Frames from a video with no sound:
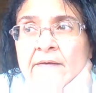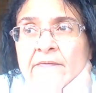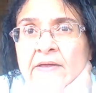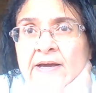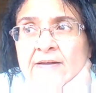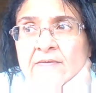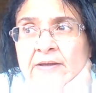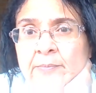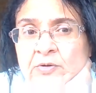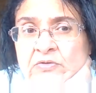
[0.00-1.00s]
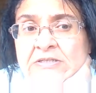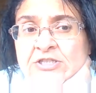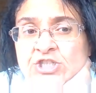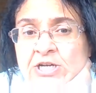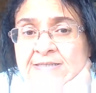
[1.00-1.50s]
that that person
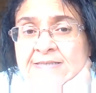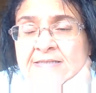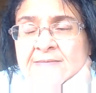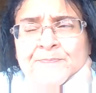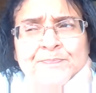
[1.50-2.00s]
ingested,